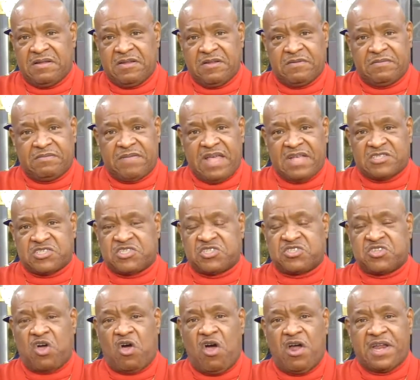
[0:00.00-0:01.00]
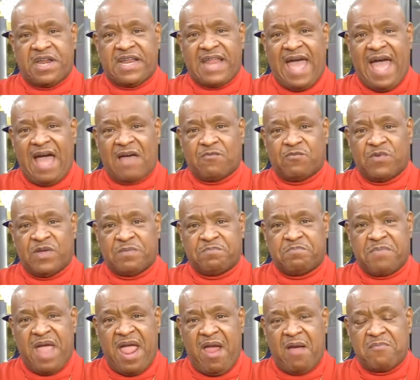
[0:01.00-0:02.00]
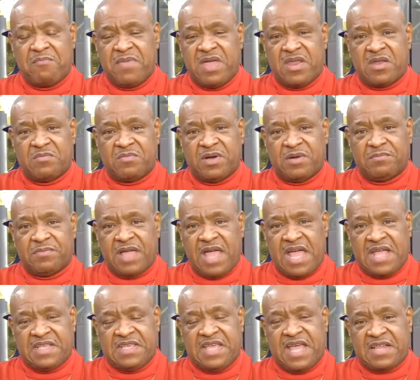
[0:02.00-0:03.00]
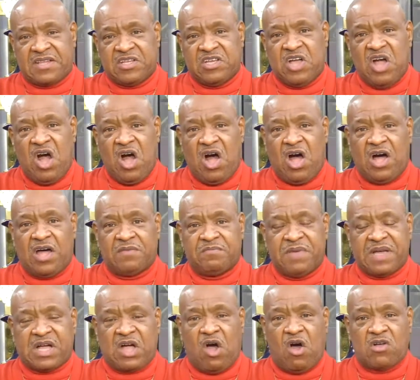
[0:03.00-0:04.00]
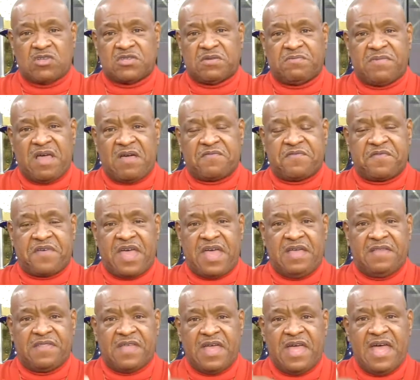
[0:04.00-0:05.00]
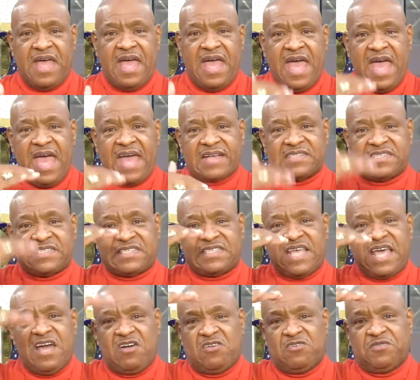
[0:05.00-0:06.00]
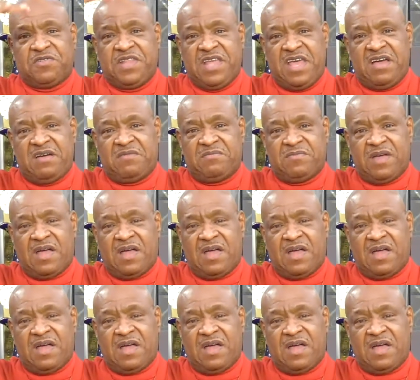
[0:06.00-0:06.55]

they started out with bare minimum, and yet God, because of their faith, excelled them